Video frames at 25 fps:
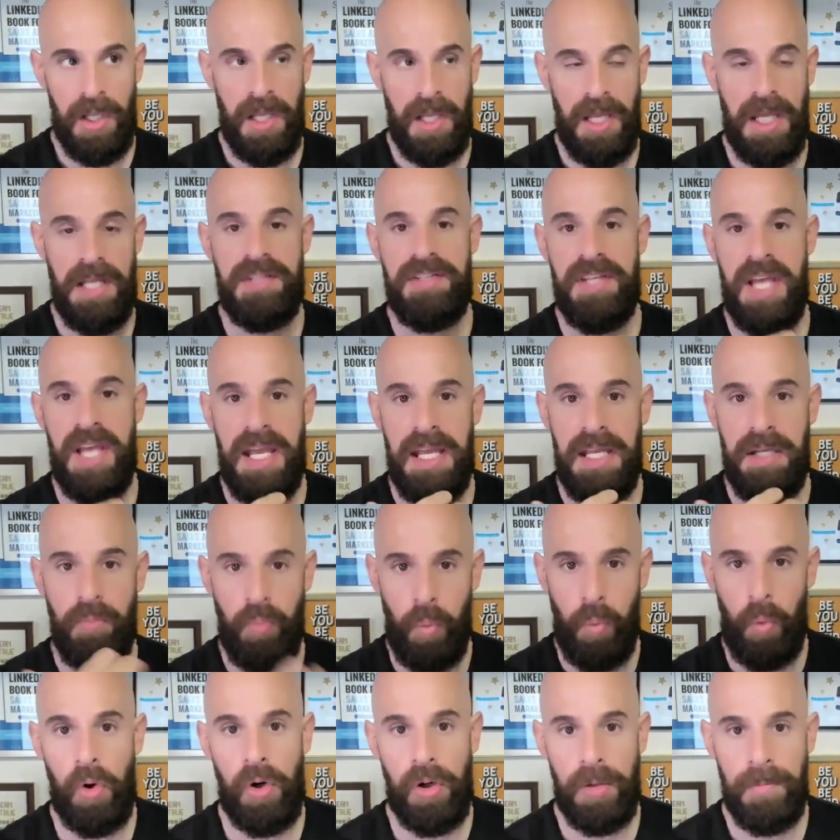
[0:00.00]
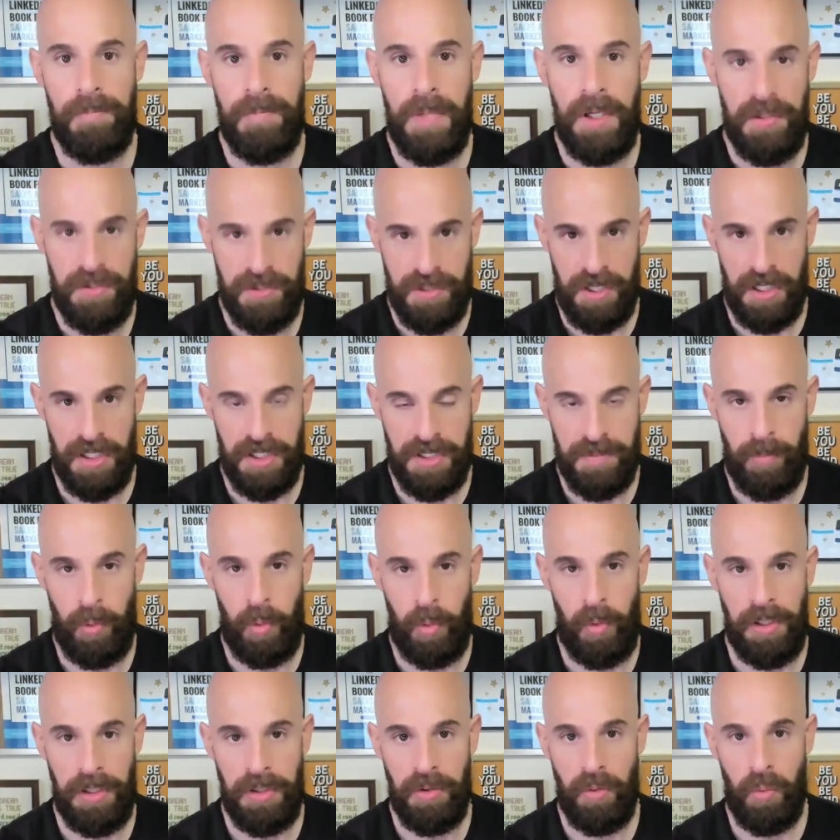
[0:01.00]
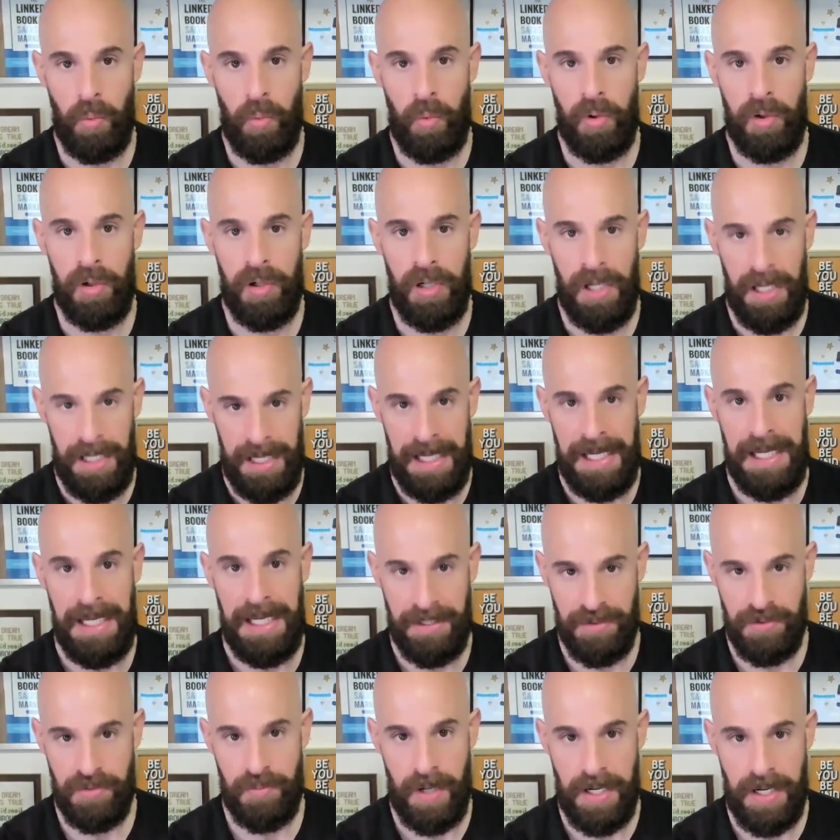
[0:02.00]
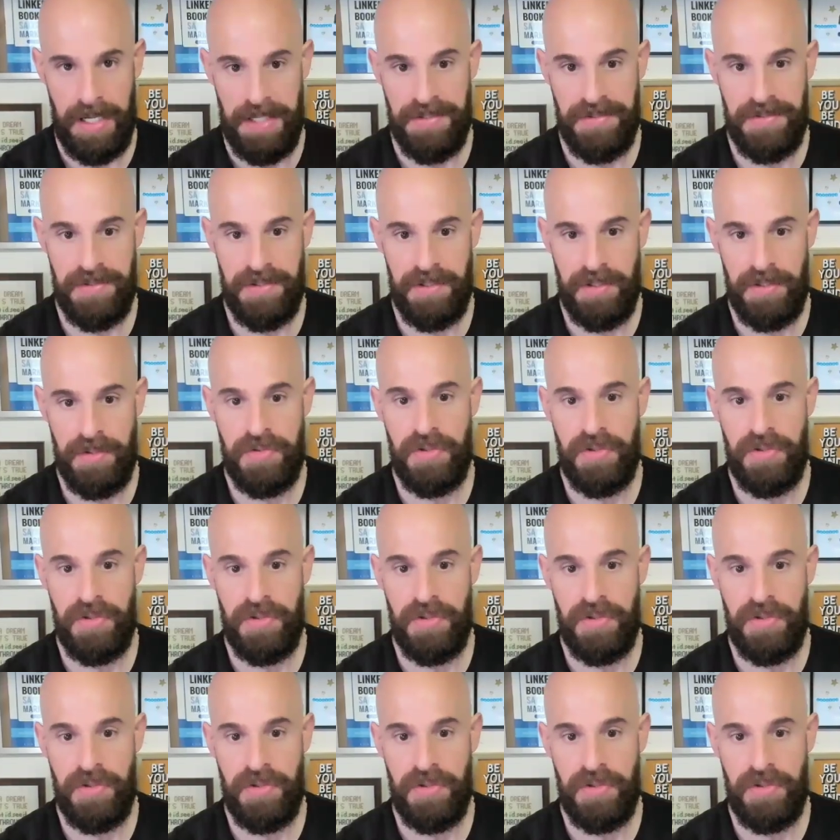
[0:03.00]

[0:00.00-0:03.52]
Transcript: It's a warm touch point or a hand raise.